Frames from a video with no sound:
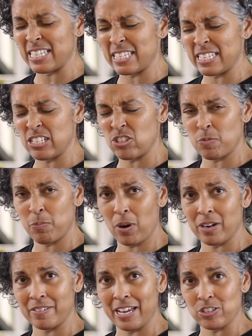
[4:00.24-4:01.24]
center
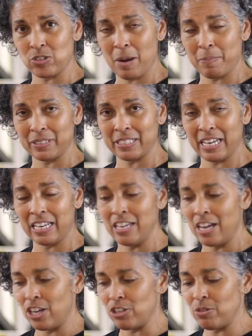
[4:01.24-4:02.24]
part of that trampoline,
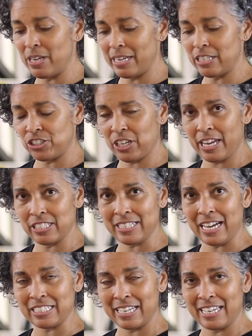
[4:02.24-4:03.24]
you get a chance to
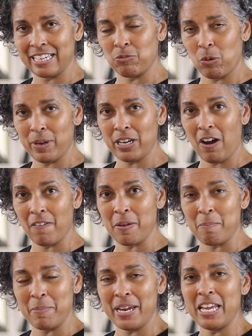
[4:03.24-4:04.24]
actually get what we call
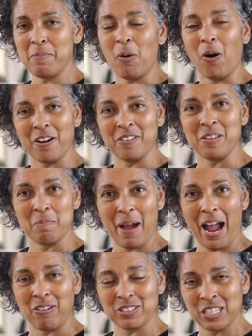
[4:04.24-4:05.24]
the meaty part of the
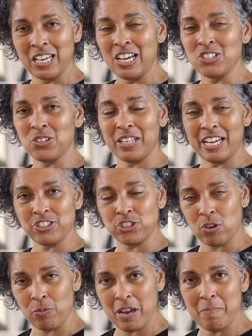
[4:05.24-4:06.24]
bounce. So that's
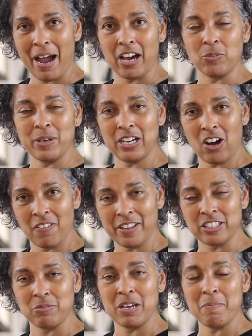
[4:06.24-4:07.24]
your rebounding. We call
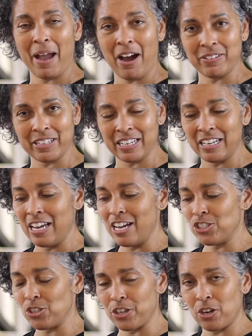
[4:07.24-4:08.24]
that the rebounding.
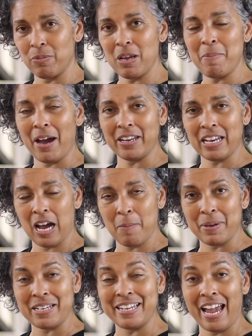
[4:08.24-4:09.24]
So you're rebounding
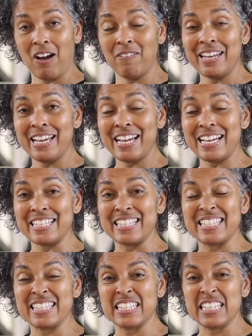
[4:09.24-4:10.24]
up and down, it's
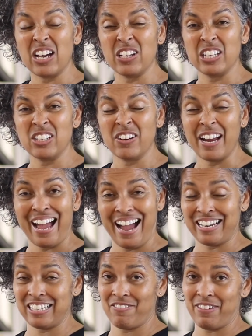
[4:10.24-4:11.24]
cellular
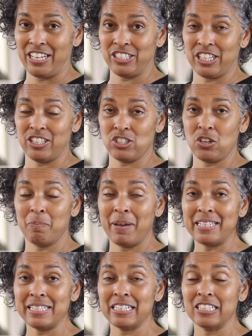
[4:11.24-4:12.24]
activation. So
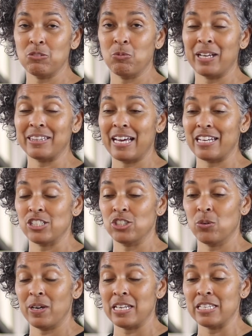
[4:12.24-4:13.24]
basically what that is
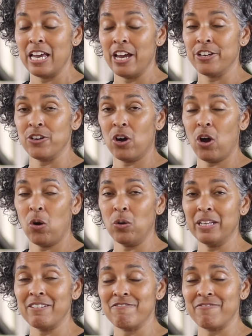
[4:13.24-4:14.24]
doing is your
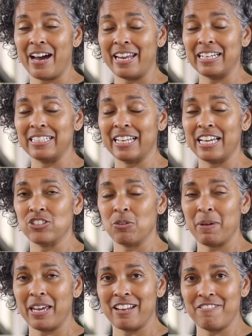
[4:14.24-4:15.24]
whole lymphatic glands are
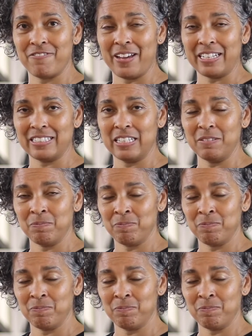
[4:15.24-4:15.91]
being affected.